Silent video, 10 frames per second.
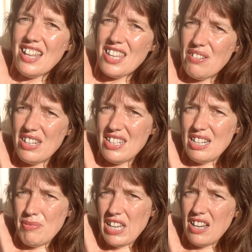Though
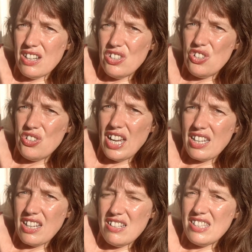it'd be hard to
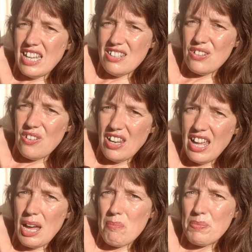track consent on an
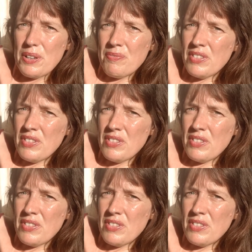app.